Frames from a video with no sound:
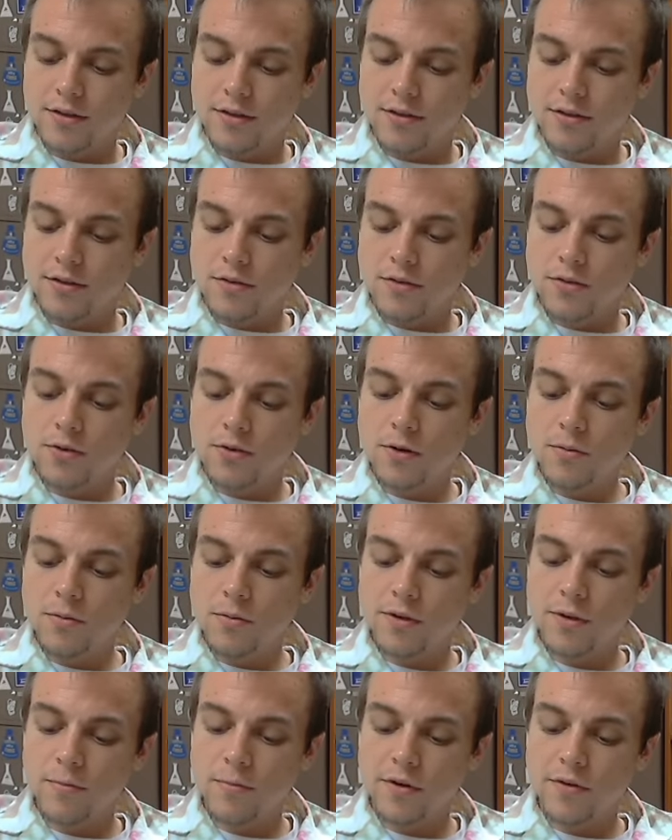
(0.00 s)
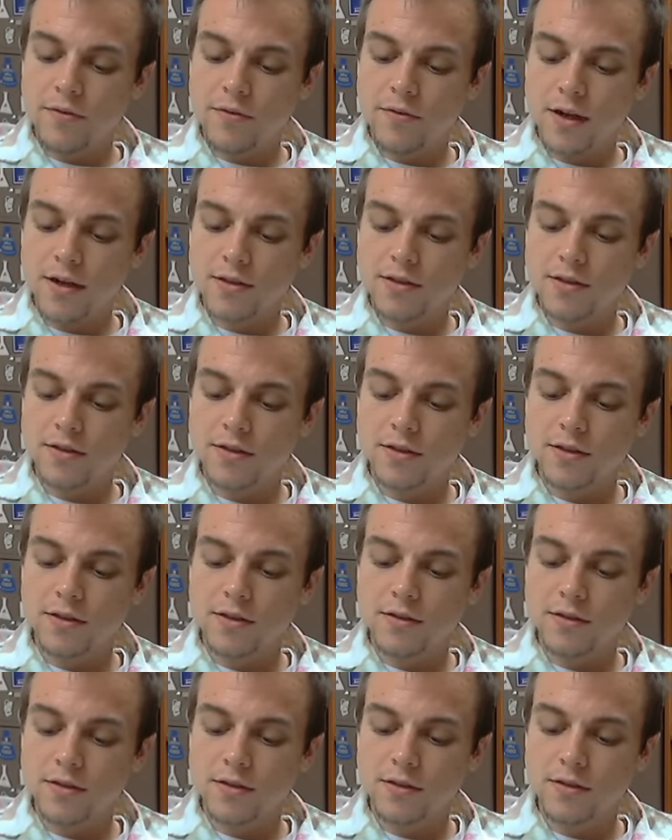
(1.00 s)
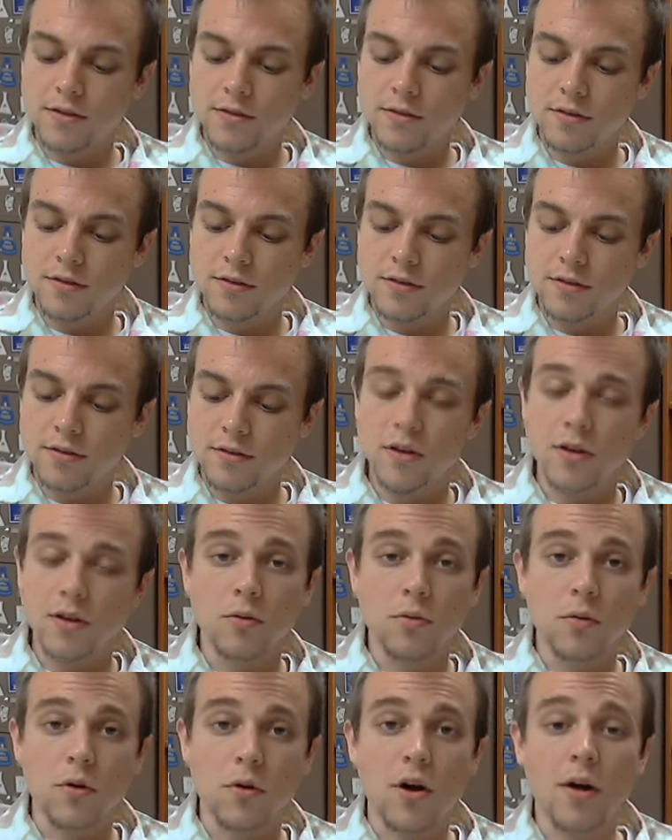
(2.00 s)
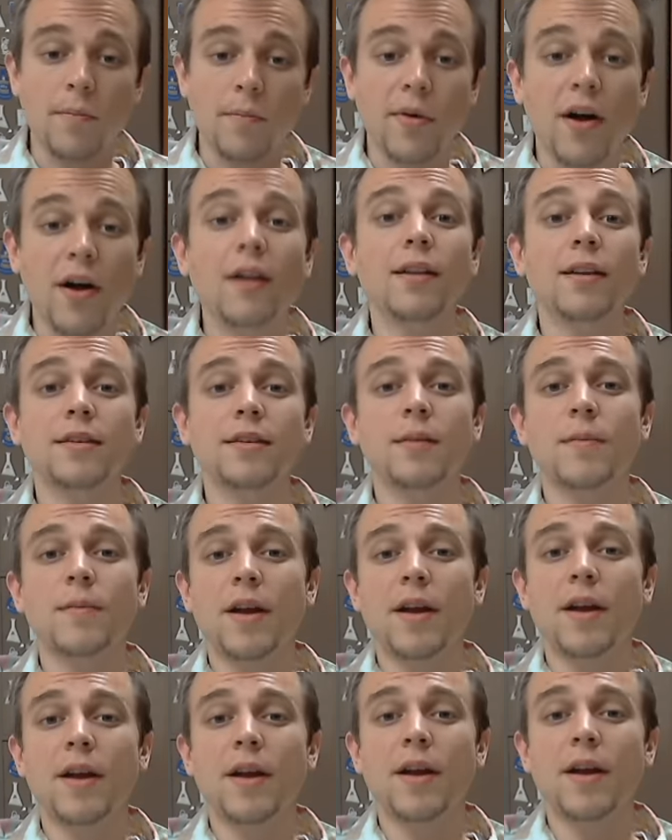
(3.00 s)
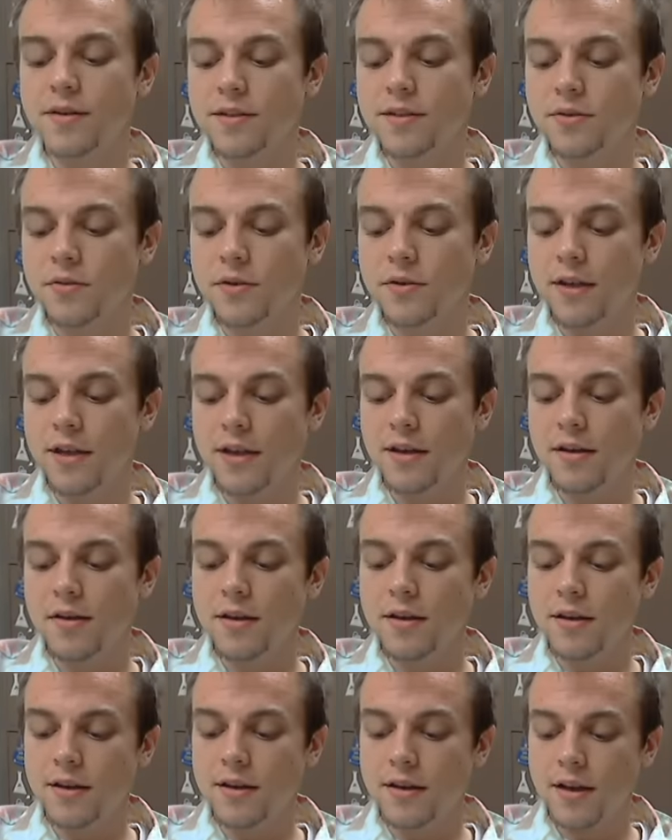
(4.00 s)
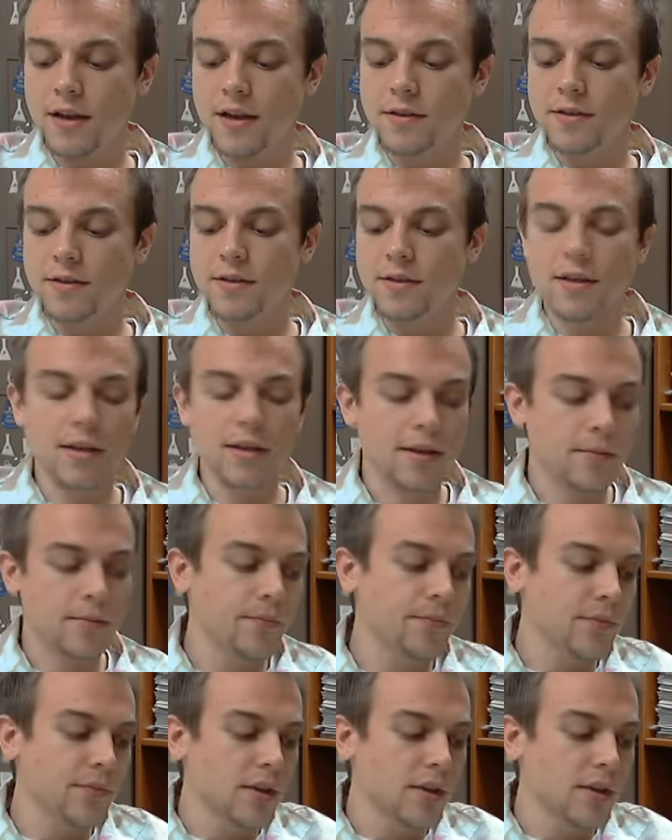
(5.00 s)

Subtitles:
So normal number of oxygens, our polyatomic ion is going to end in ATE.